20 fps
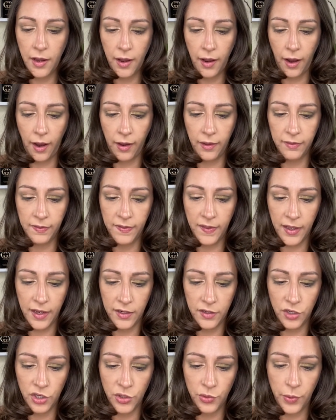And then
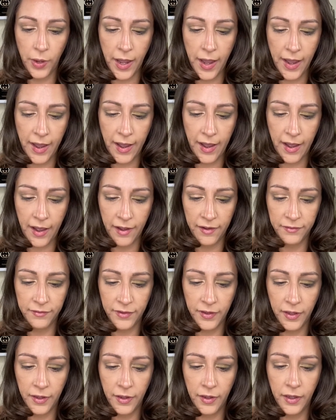you have
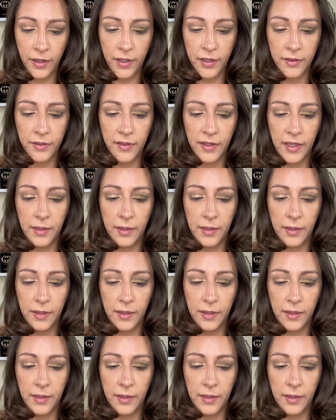the